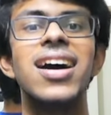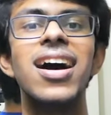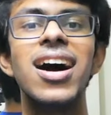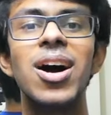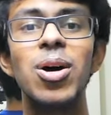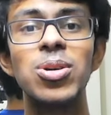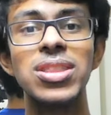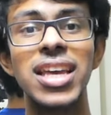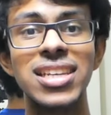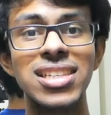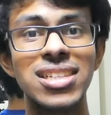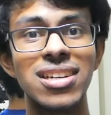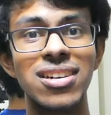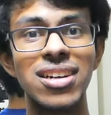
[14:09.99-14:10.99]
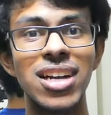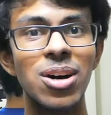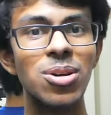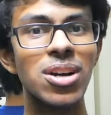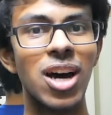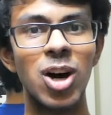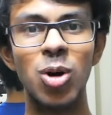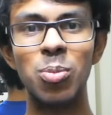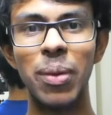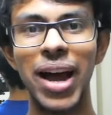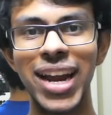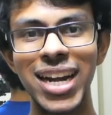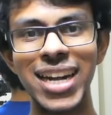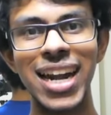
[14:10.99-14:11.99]
how things turned out, how
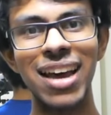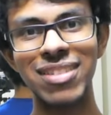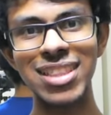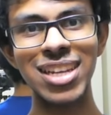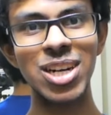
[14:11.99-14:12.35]
my 11th